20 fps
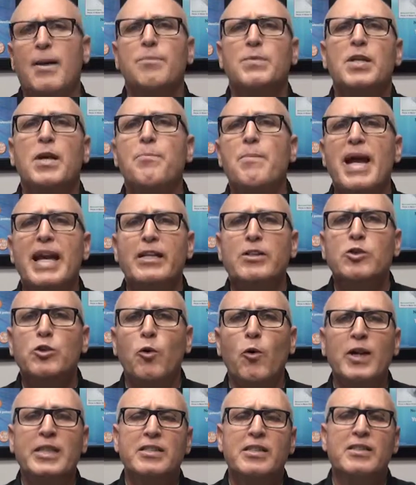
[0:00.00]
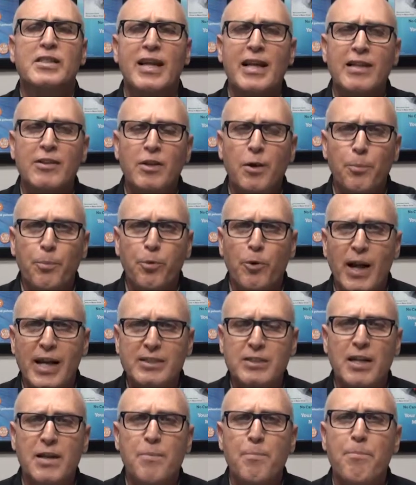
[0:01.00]
them to make choices in the
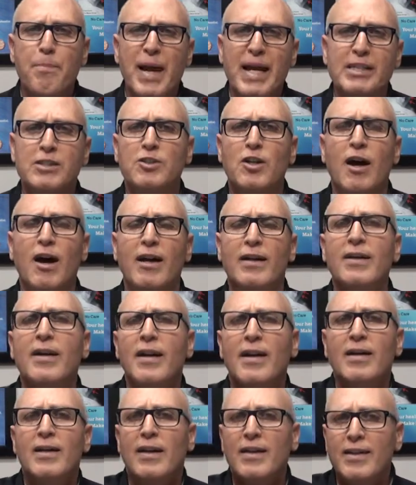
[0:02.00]
present based on